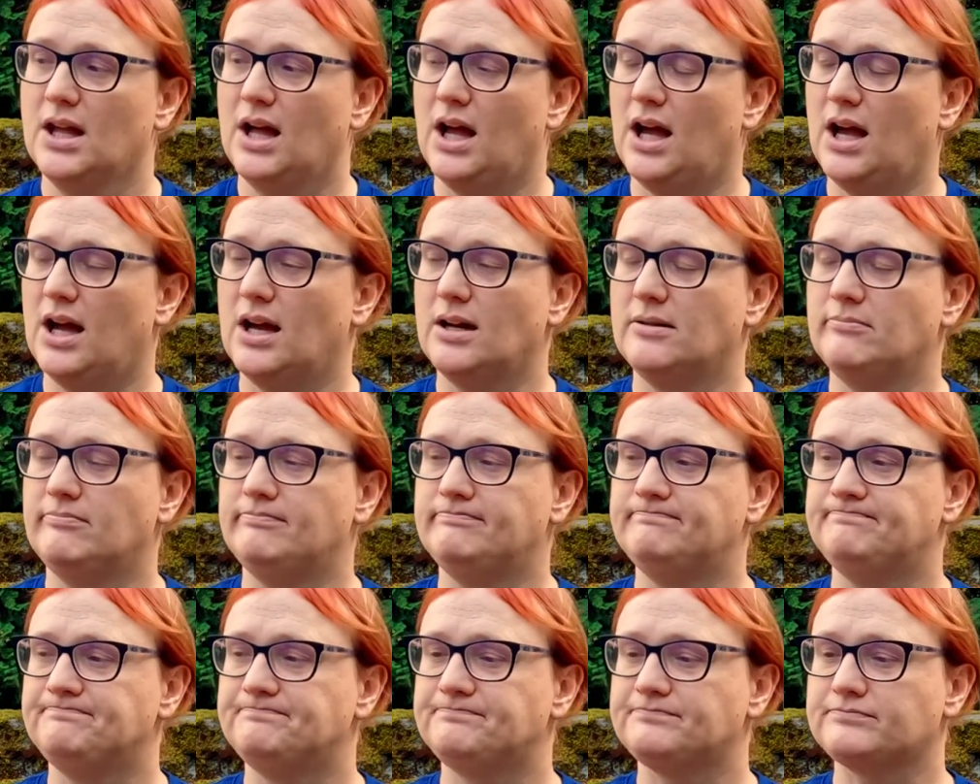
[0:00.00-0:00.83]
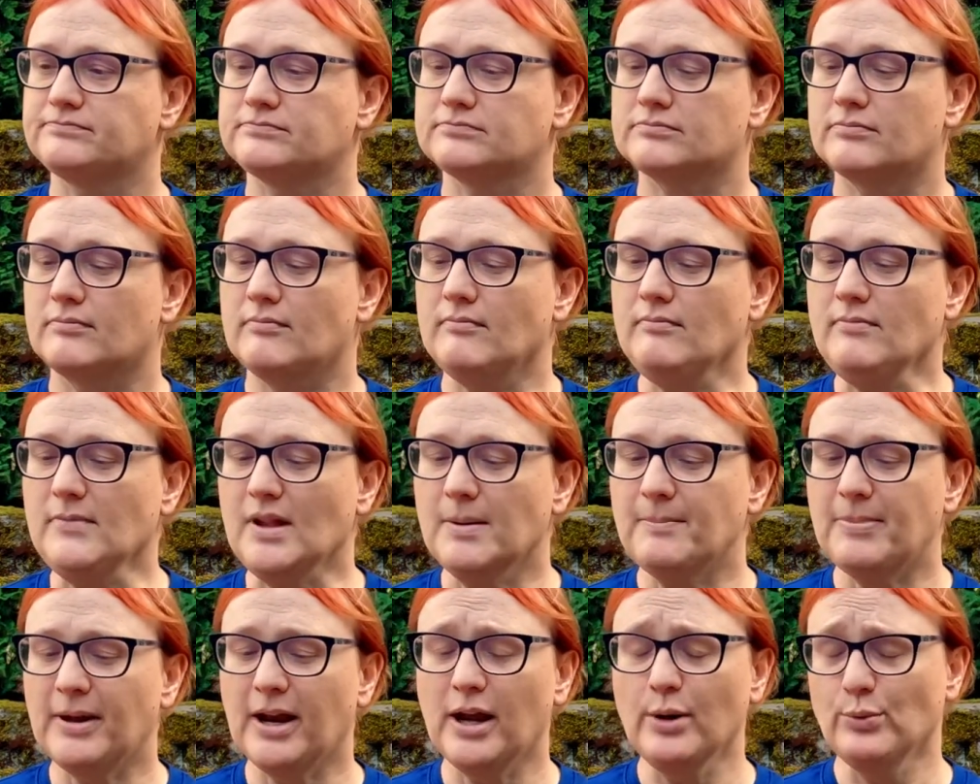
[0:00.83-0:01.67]

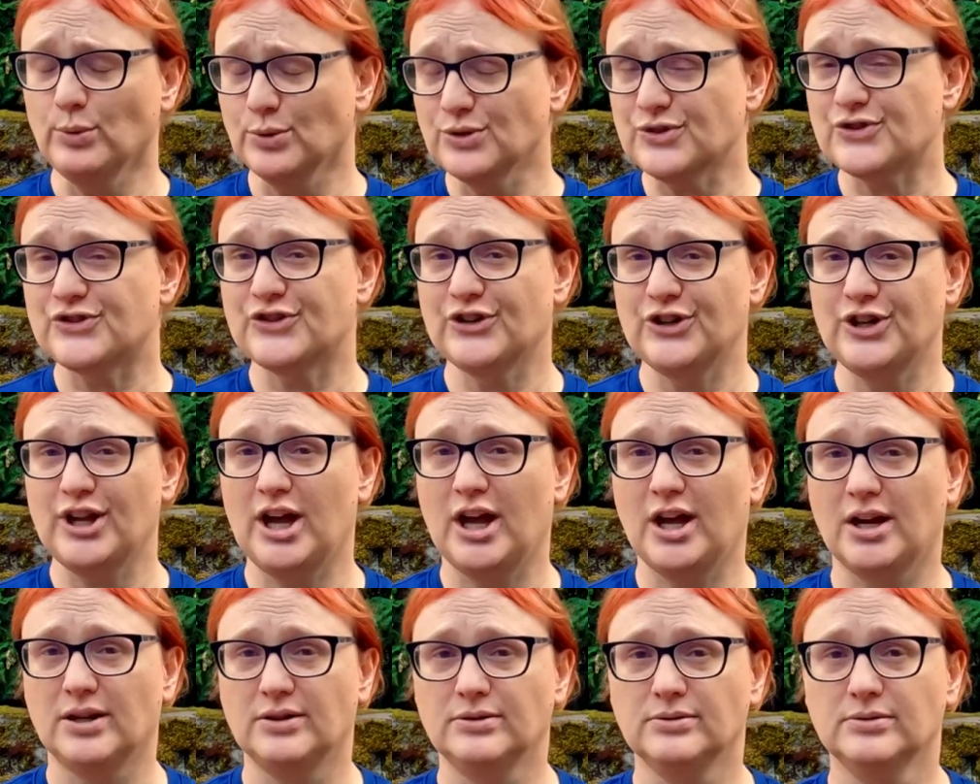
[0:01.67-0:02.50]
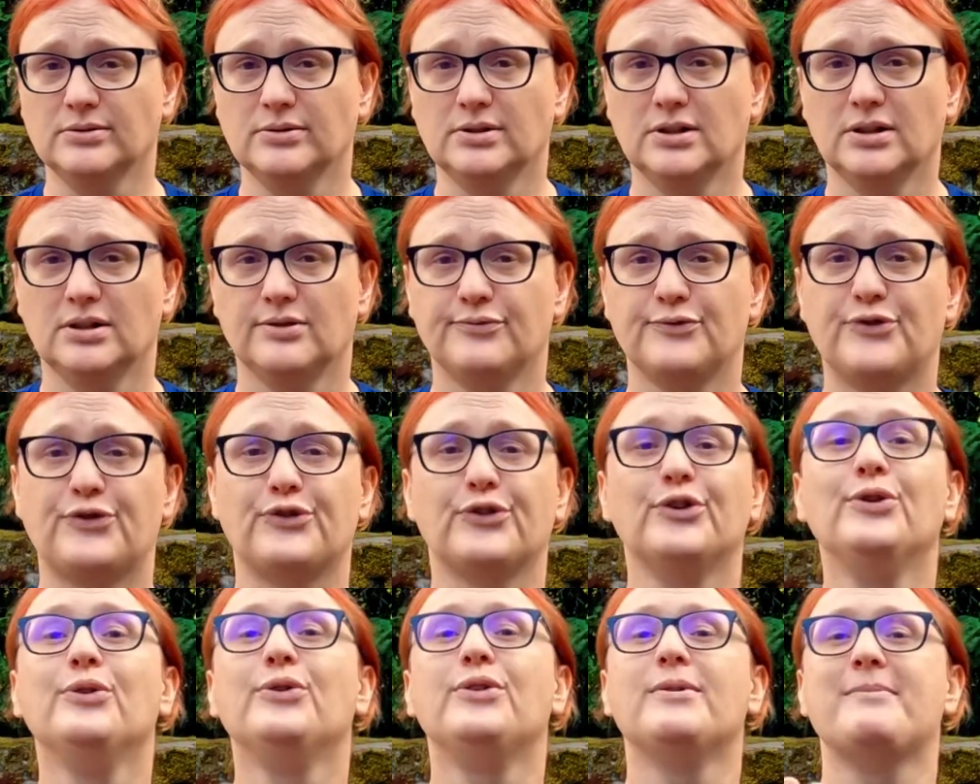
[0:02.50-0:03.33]
But I want to know,
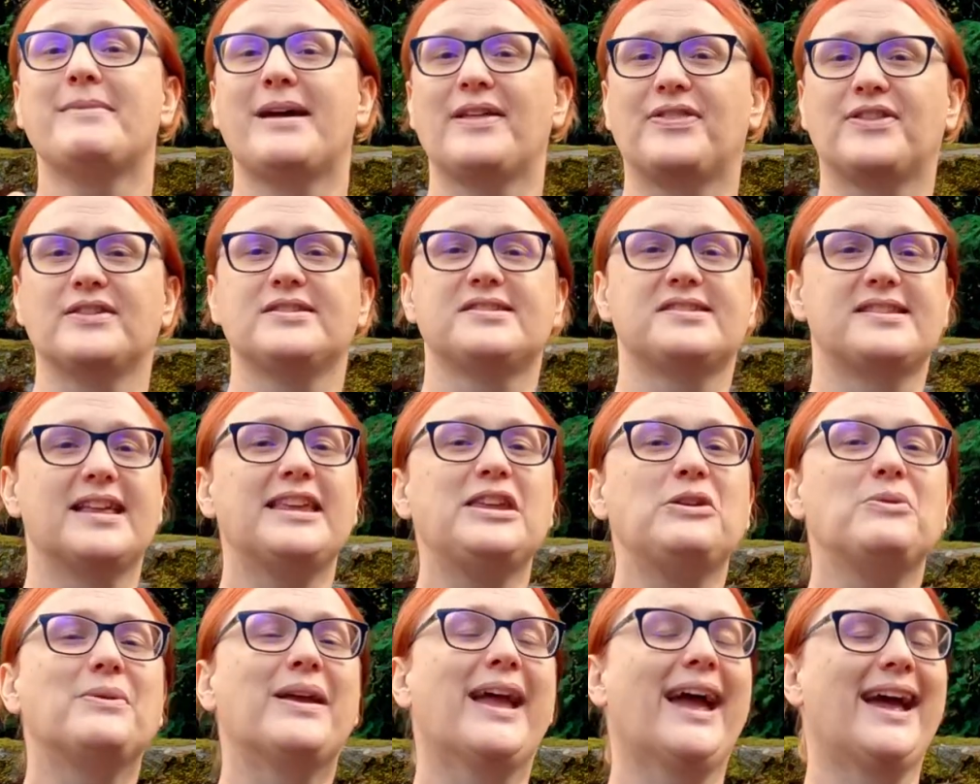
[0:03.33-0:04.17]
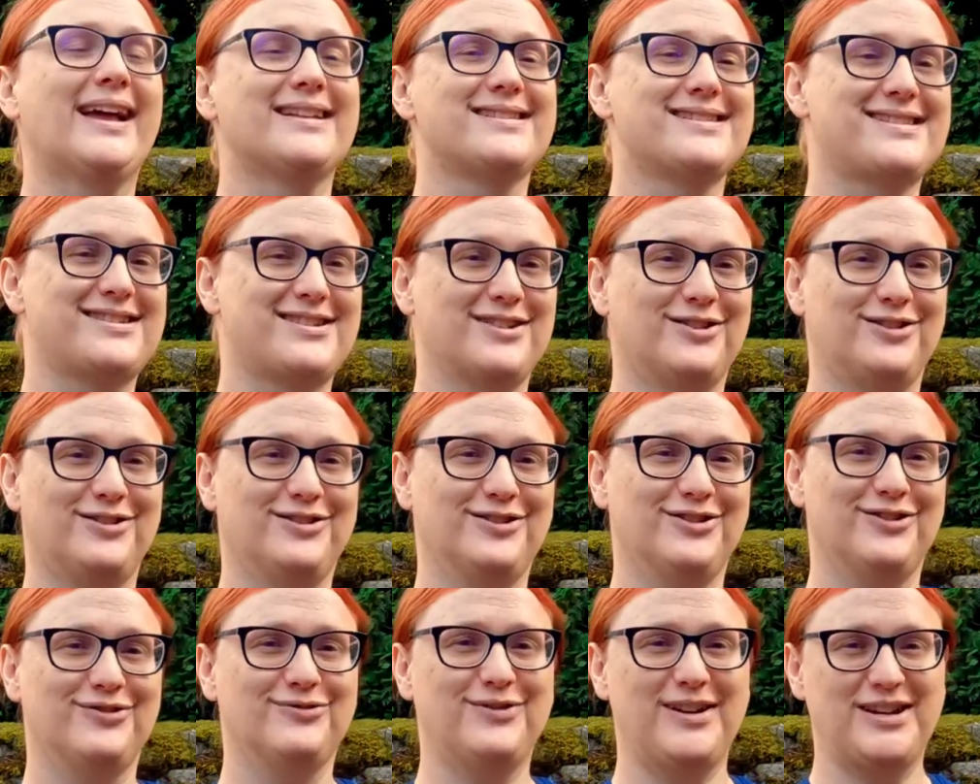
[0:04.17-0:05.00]
through the methods that you can
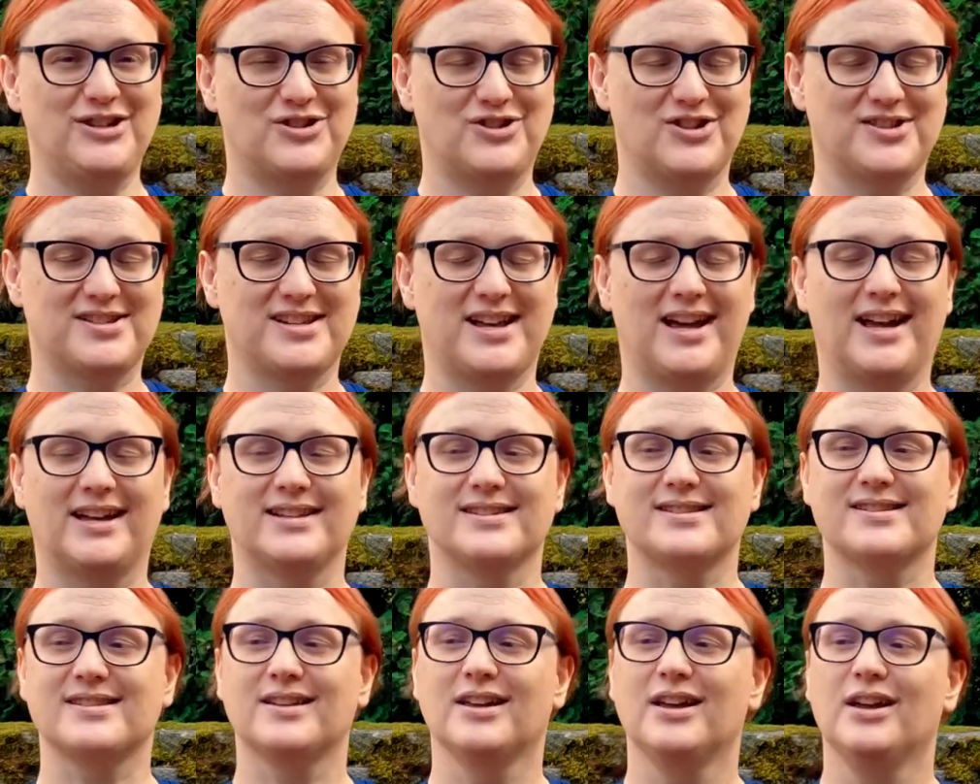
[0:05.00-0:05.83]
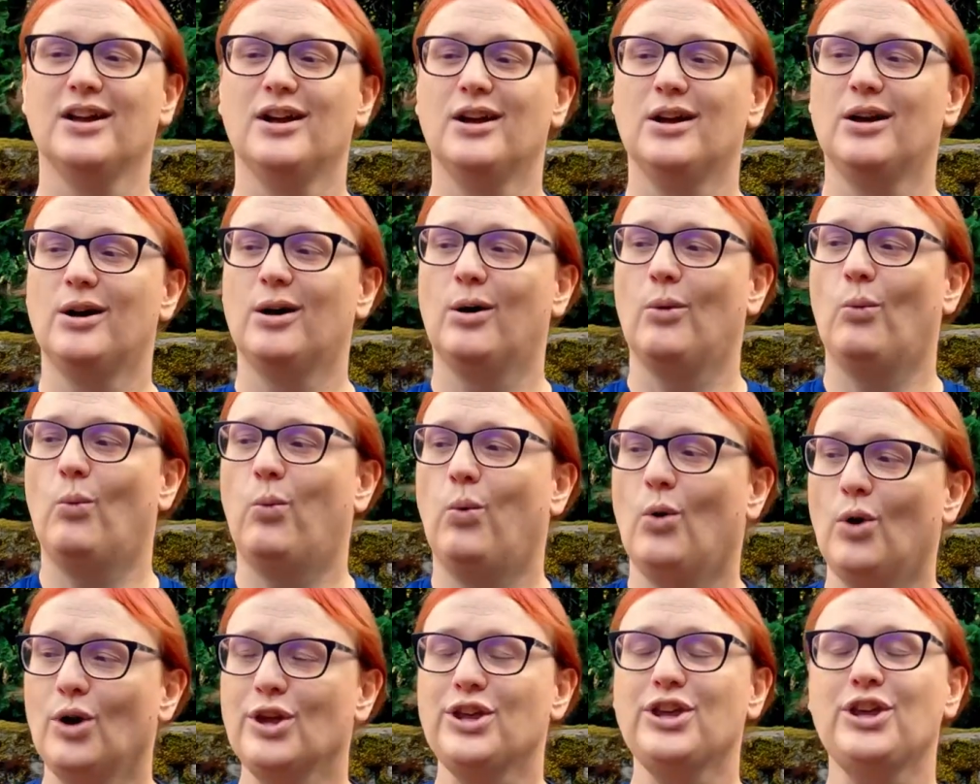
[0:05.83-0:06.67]
still reach us at,
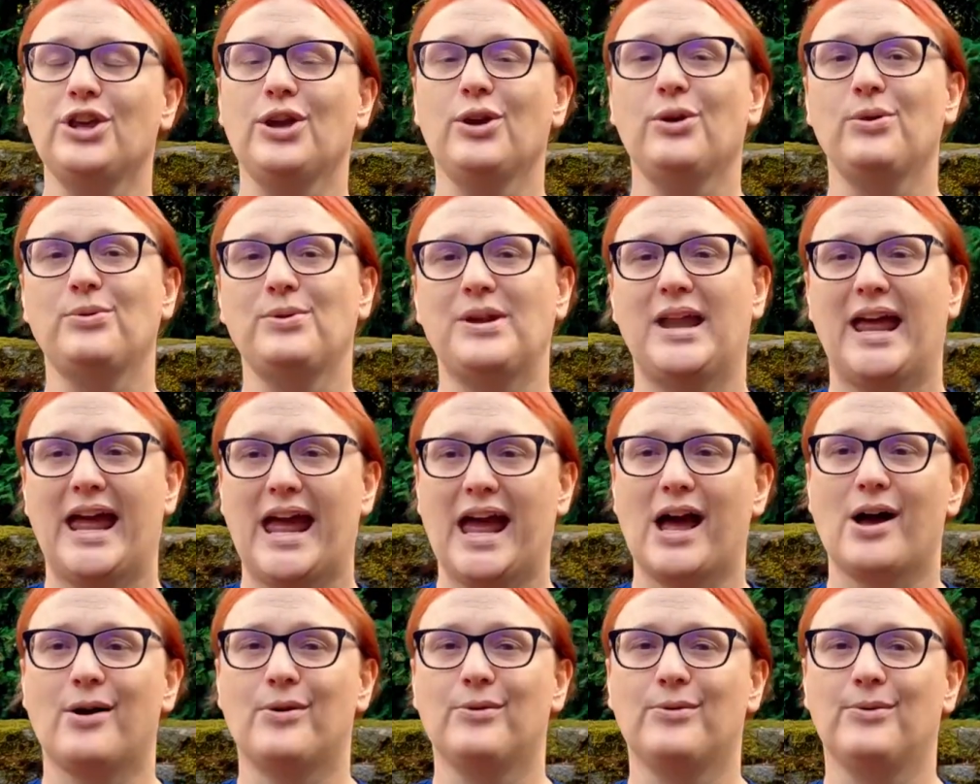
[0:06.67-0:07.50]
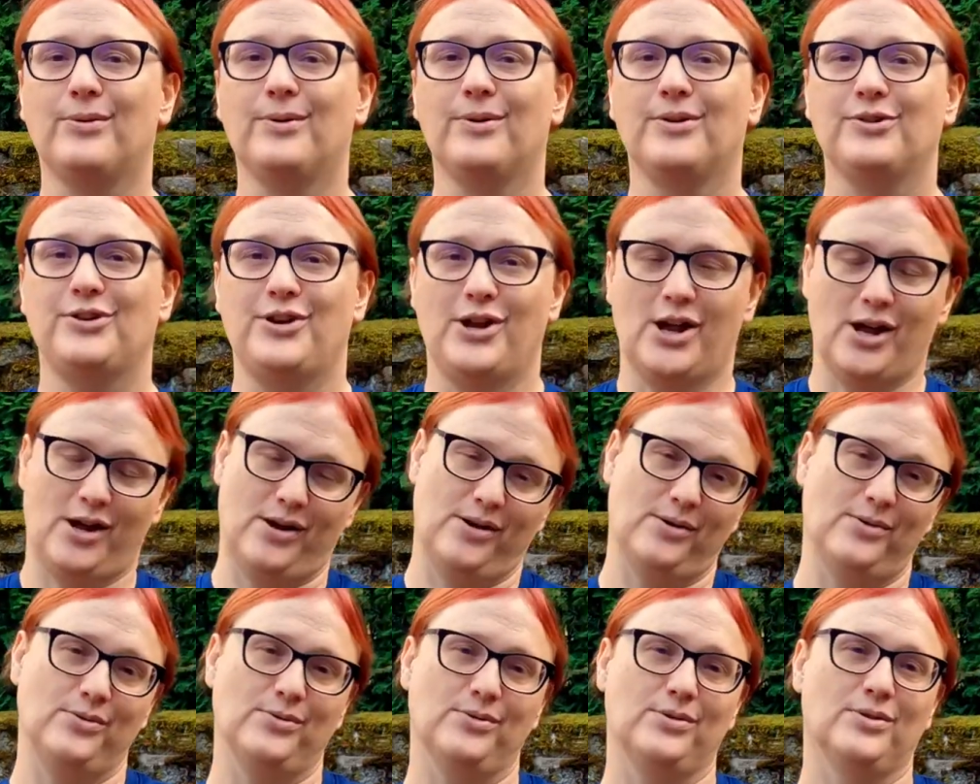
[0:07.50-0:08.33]
what you now
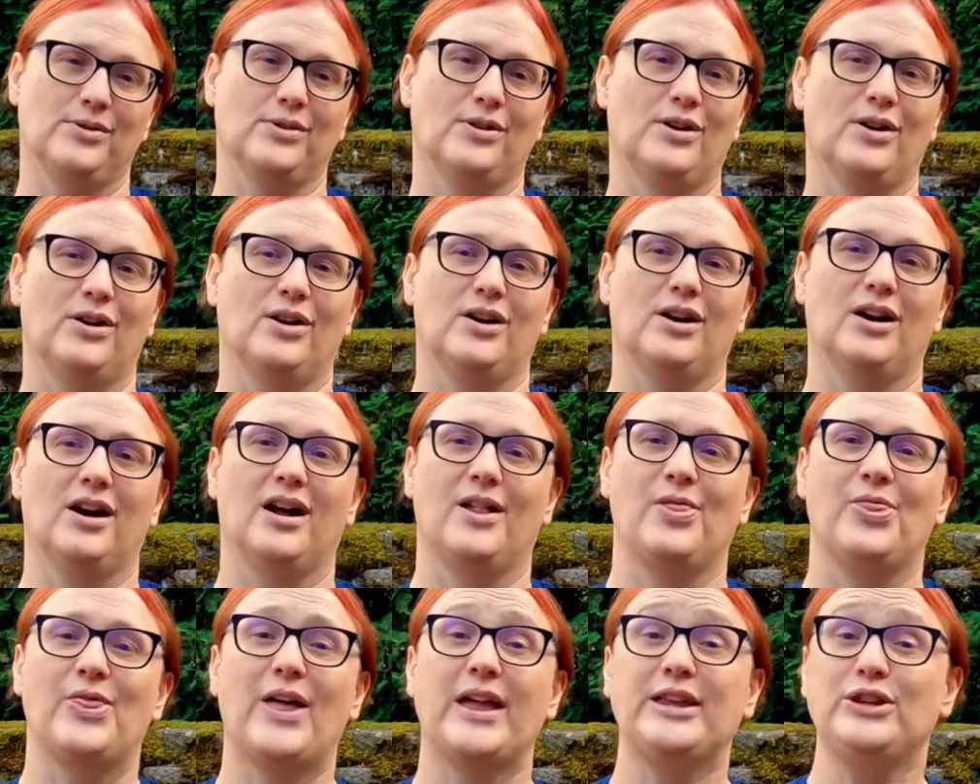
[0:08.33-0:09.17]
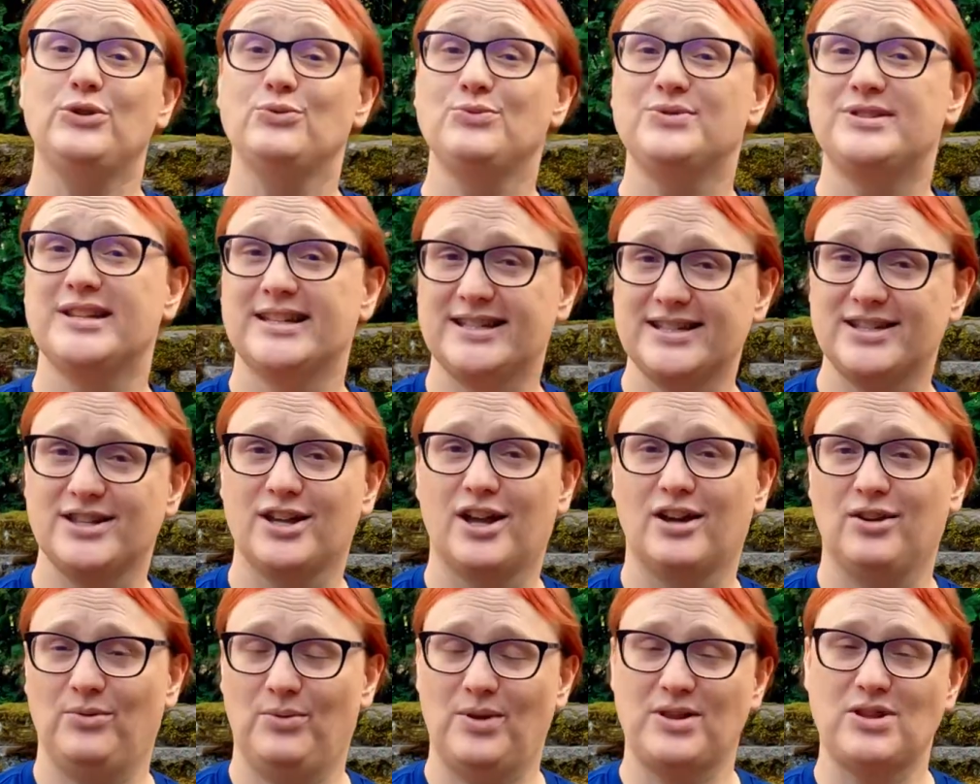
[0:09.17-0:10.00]
know that you didn't
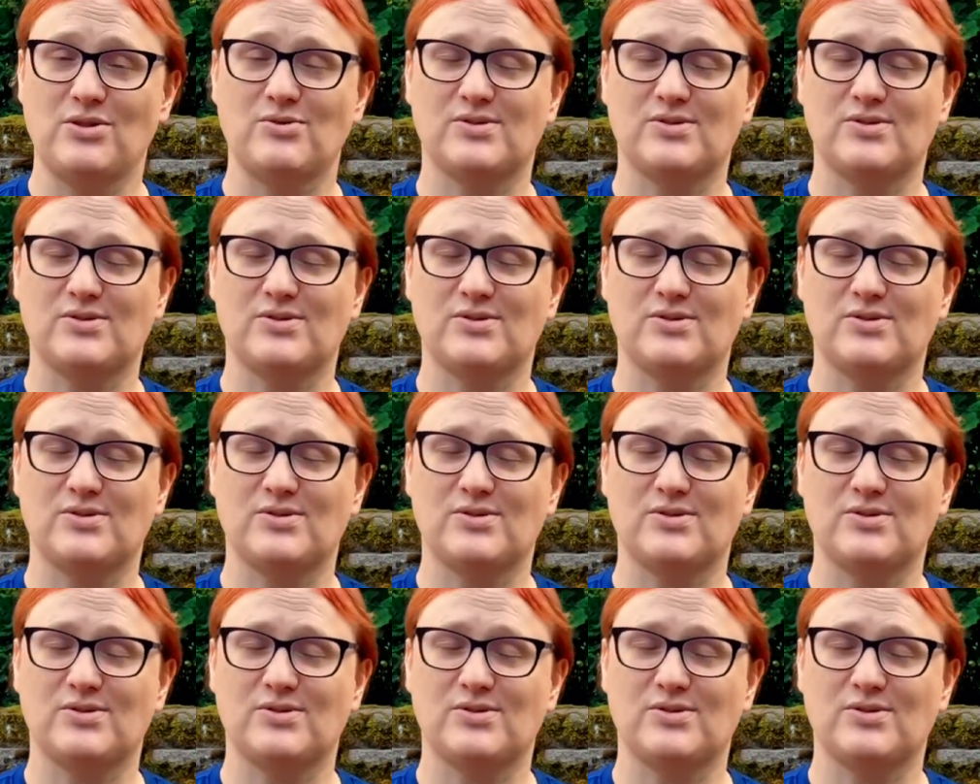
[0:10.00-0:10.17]
know when